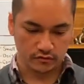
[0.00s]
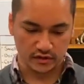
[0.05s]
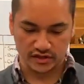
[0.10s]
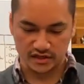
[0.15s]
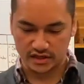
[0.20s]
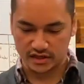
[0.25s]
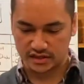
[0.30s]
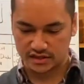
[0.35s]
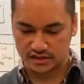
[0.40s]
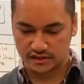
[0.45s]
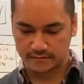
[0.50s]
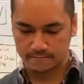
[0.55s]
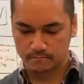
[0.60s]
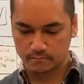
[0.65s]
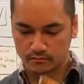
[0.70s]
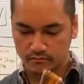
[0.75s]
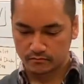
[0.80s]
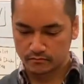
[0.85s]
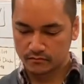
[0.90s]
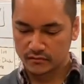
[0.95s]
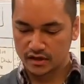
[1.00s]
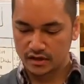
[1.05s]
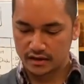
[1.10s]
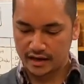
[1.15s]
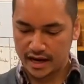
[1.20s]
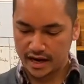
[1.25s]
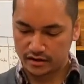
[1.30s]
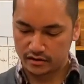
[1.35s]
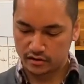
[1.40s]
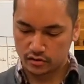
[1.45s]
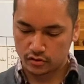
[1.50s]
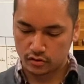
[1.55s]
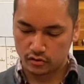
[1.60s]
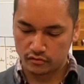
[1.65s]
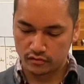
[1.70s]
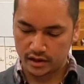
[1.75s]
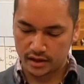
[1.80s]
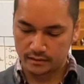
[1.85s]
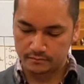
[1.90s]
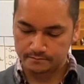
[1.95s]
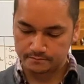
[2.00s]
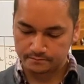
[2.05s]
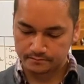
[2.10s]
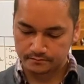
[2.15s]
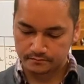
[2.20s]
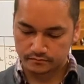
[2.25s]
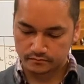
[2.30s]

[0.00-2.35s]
which is agricole rum,